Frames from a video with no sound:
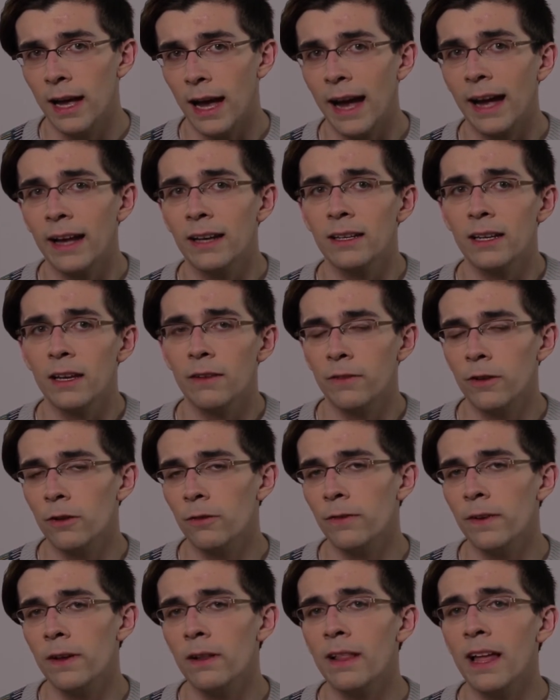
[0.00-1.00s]
And if
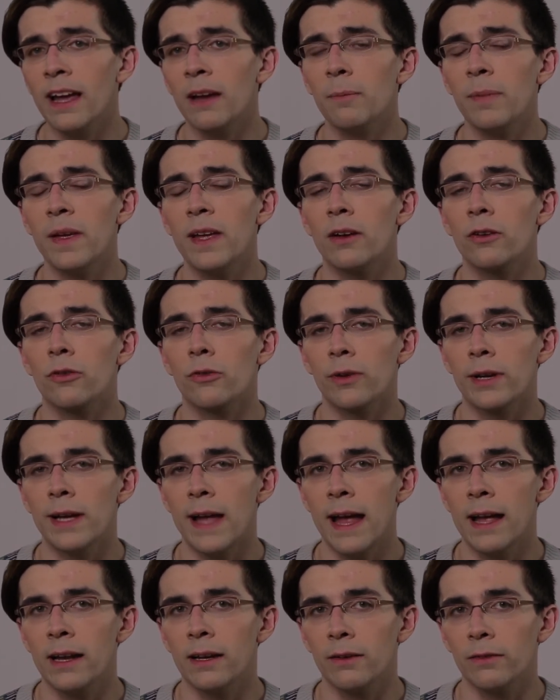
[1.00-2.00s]
you feel like being
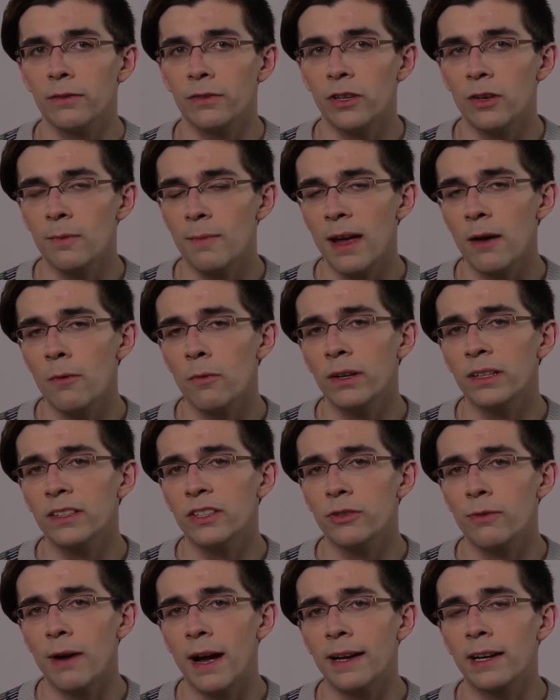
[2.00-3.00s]
creative, you may
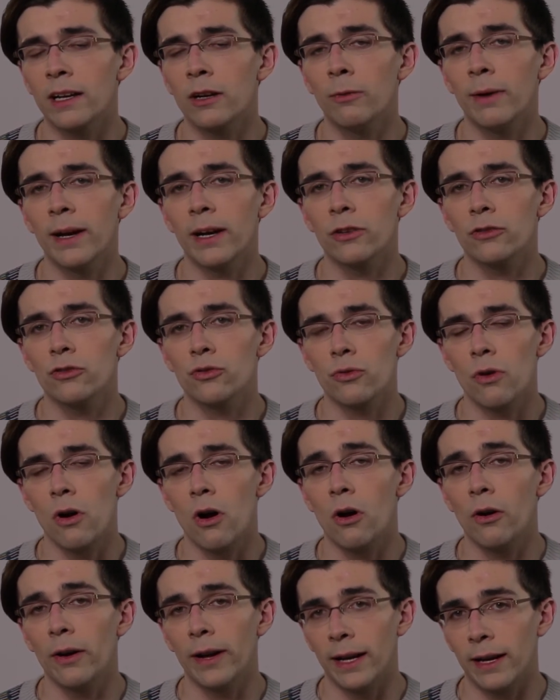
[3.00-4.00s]
want to add a quick
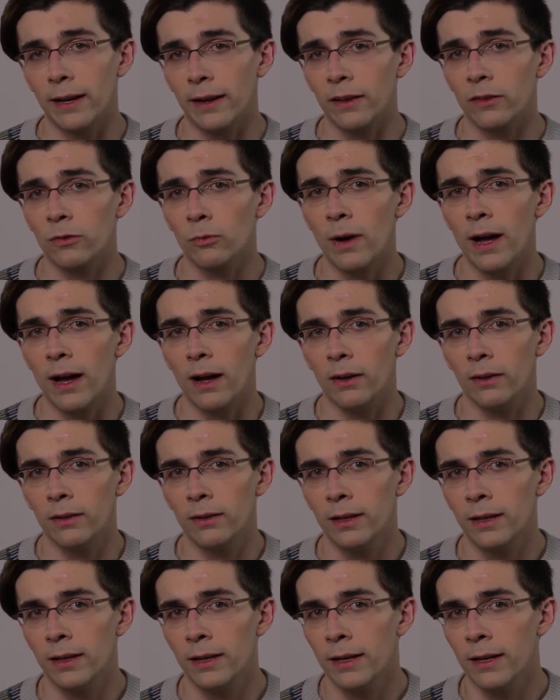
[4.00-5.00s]
drawing as
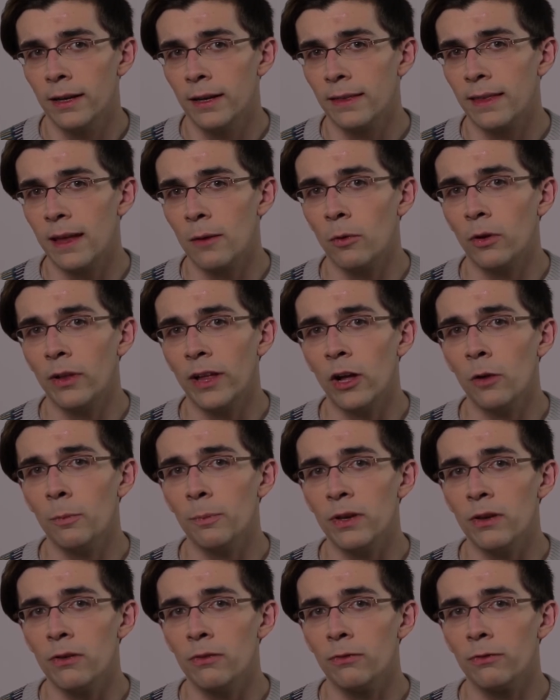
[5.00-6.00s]
well that will
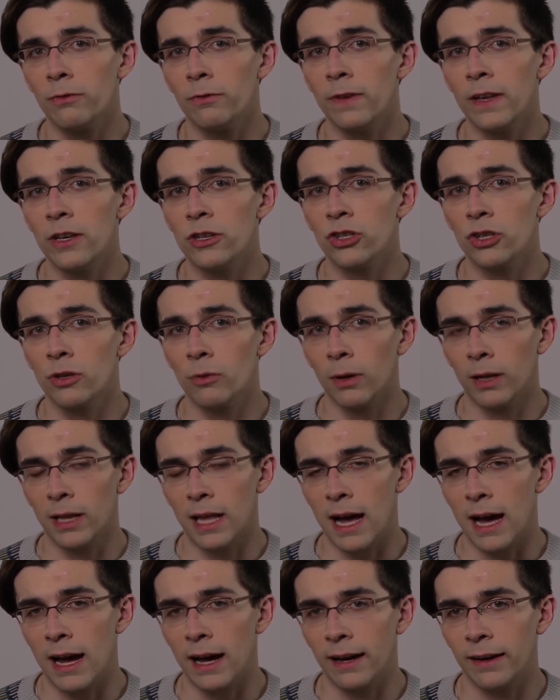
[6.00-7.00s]
help you
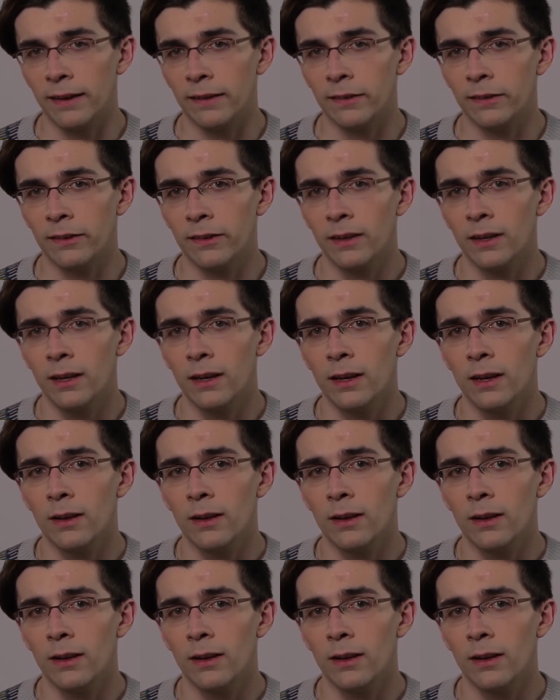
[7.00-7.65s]
visualize